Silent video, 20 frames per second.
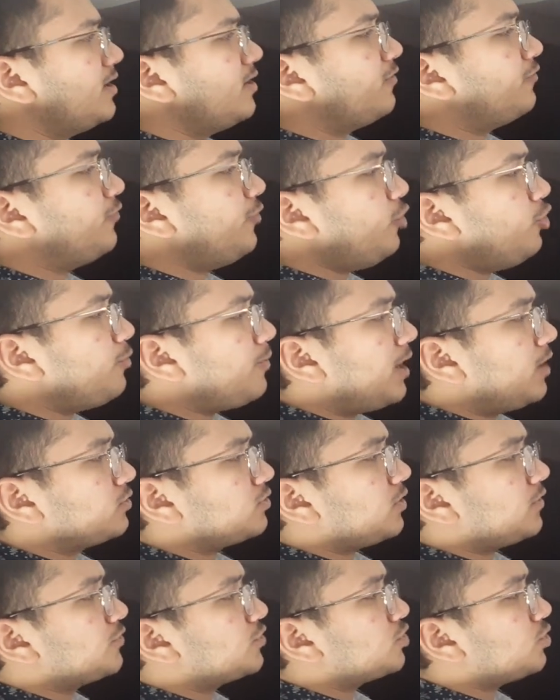Few
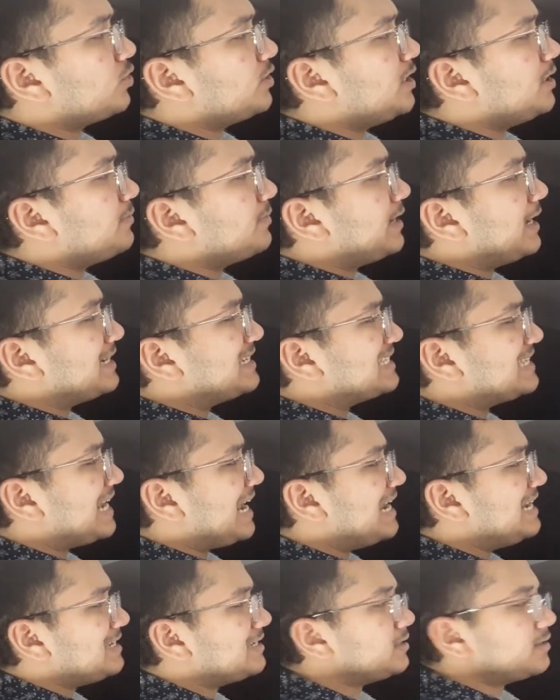amount of sodium gets
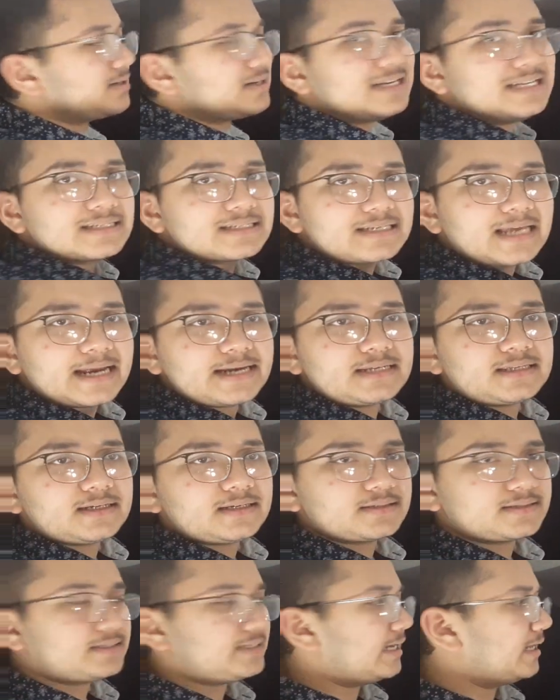enter inside
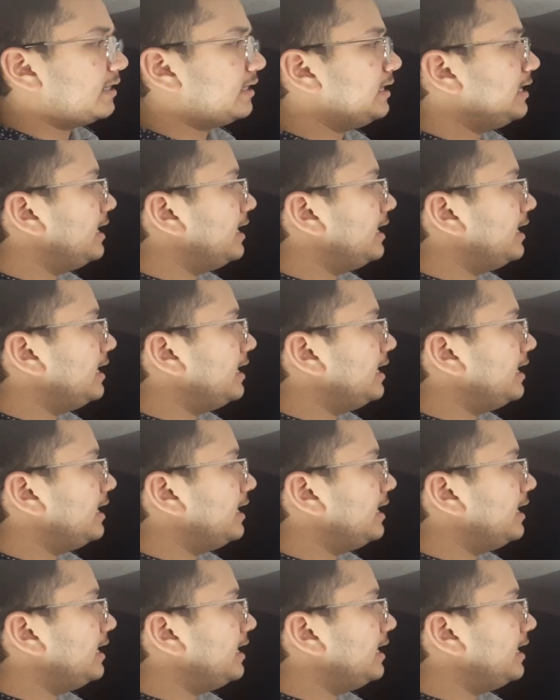the cell,